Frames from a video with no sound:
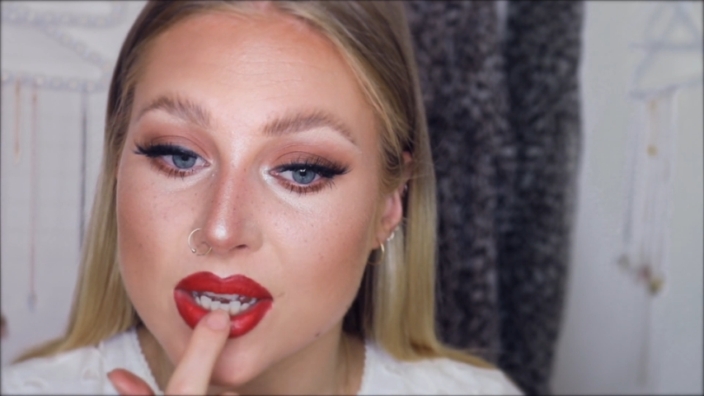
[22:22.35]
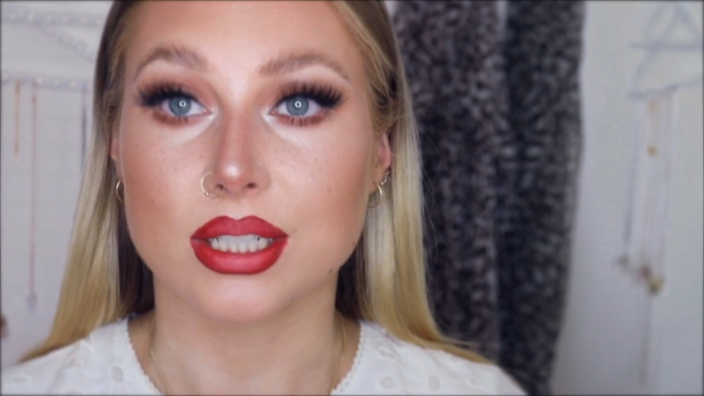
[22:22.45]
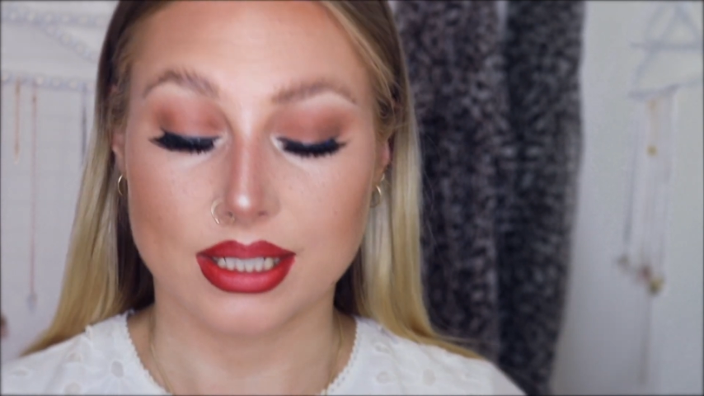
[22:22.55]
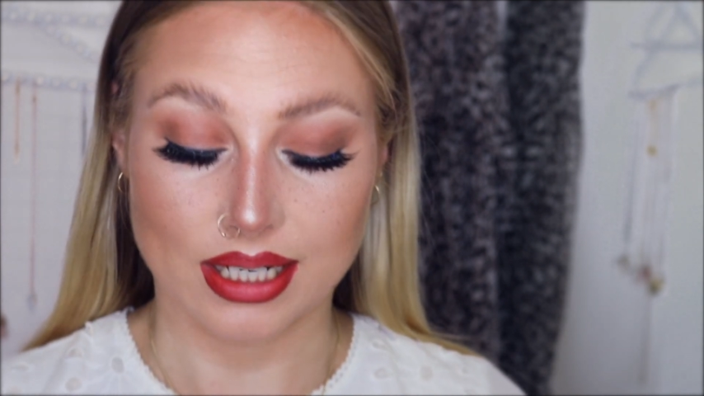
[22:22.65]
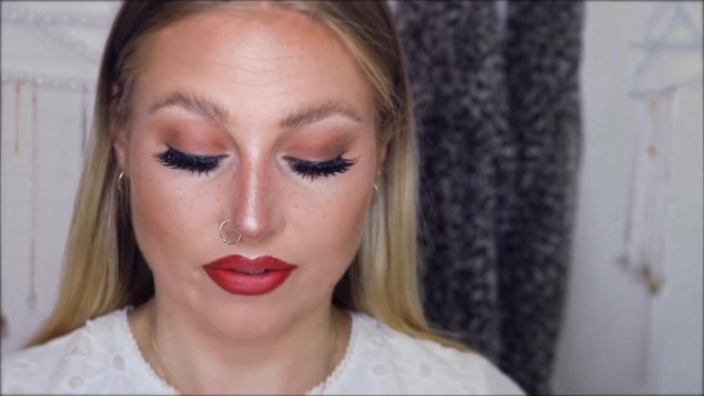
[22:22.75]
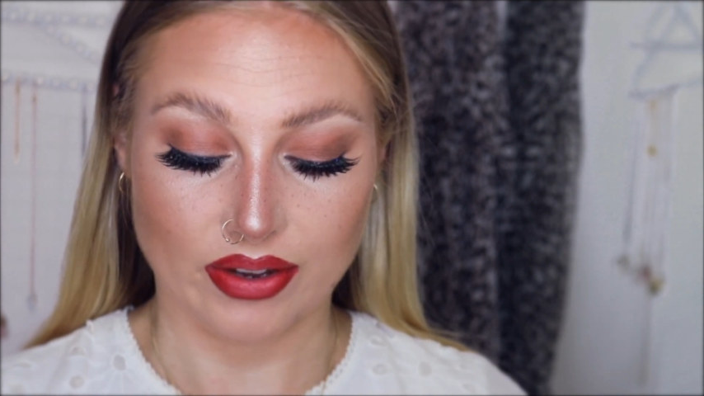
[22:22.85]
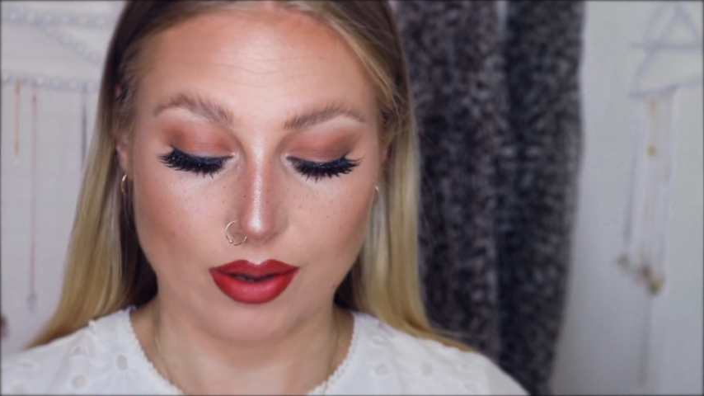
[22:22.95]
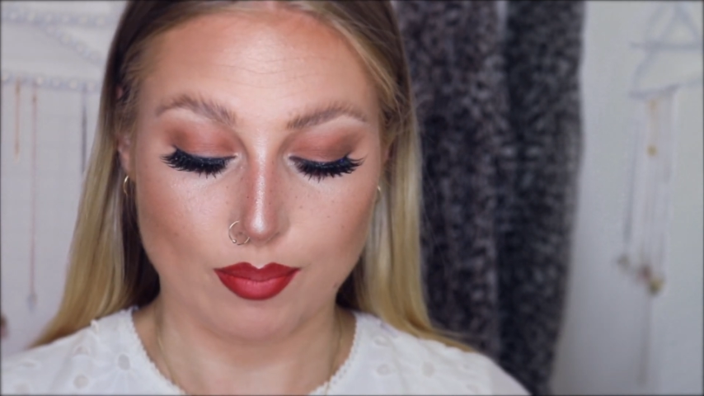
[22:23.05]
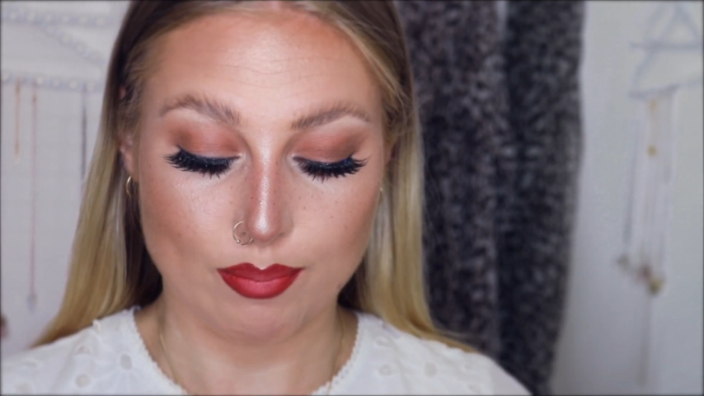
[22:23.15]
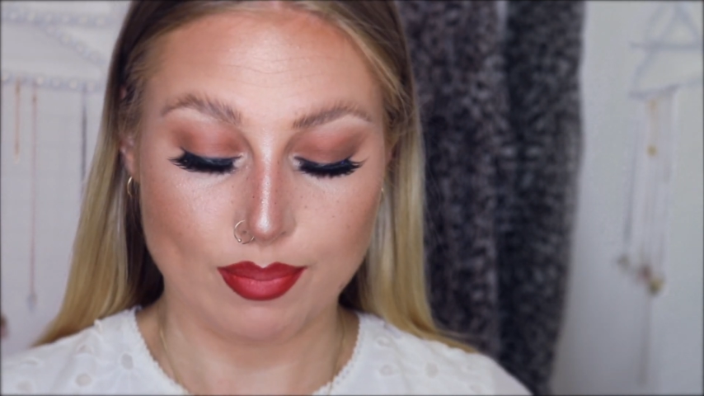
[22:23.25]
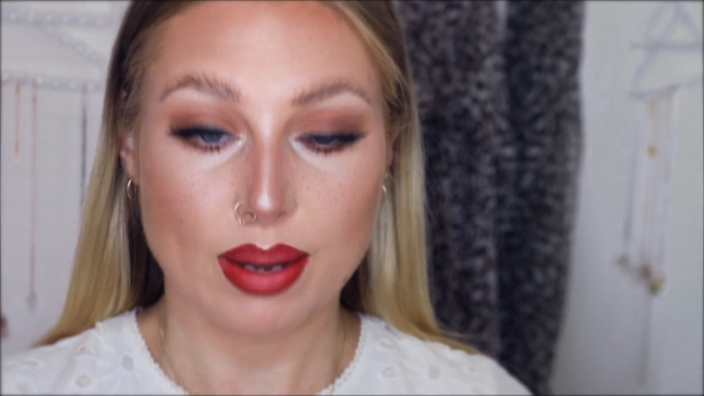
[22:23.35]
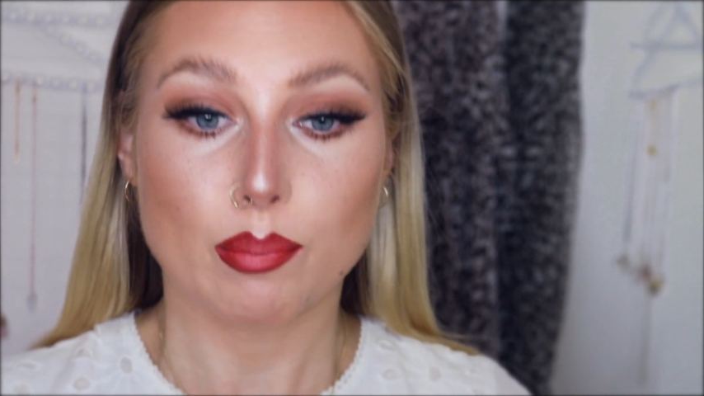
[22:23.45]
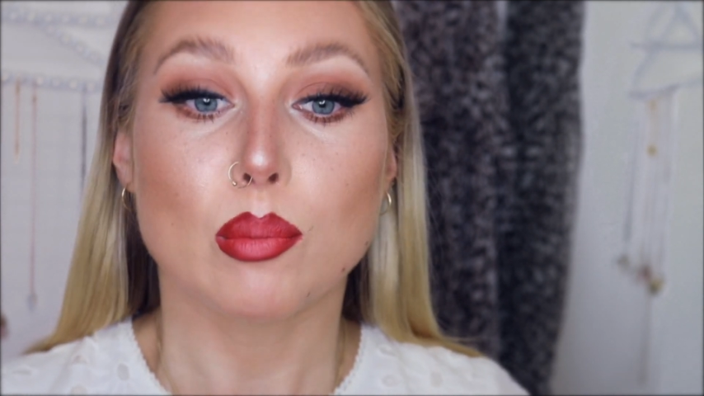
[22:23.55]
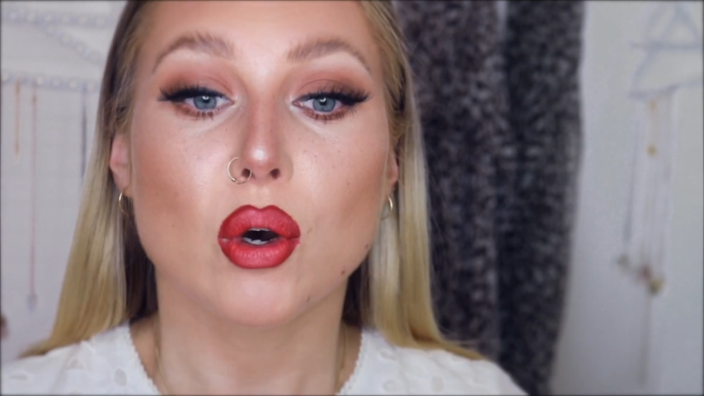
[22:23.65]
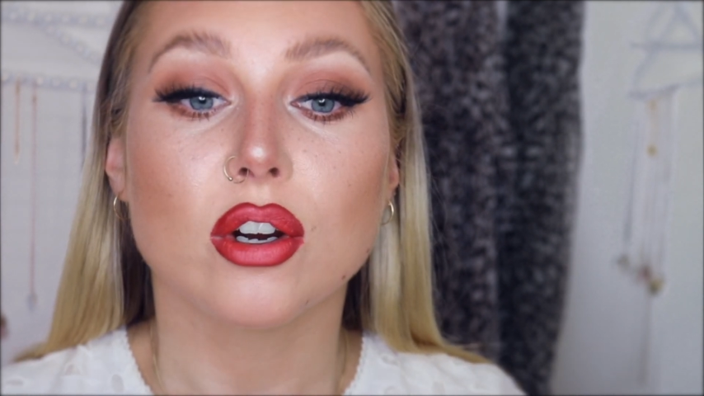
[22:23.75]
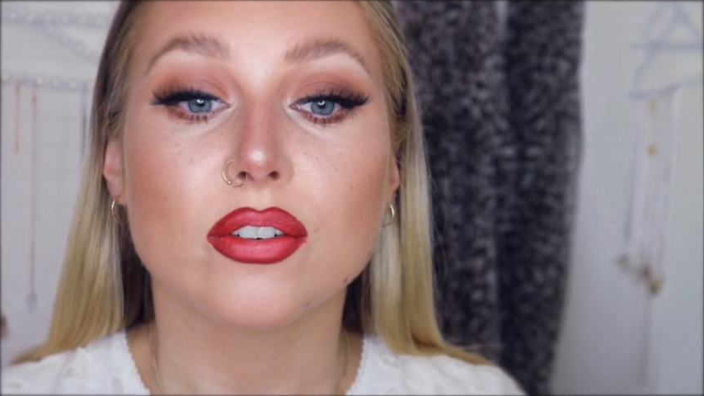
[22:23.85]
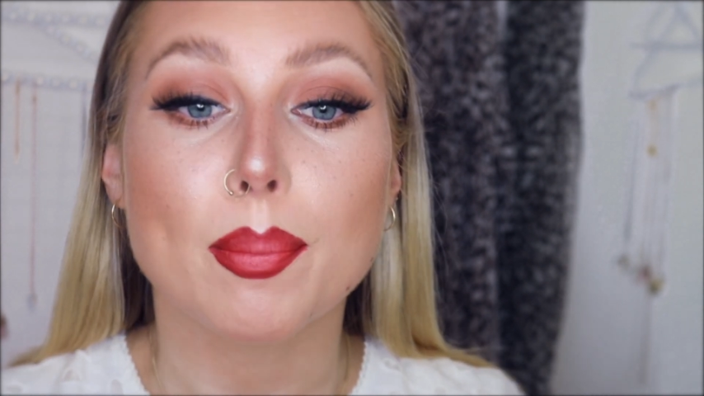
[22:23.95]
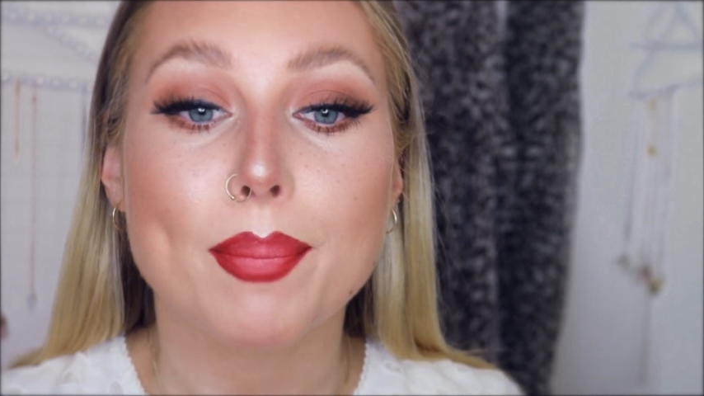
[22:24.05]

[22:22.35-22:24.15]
just to give it a bit more of a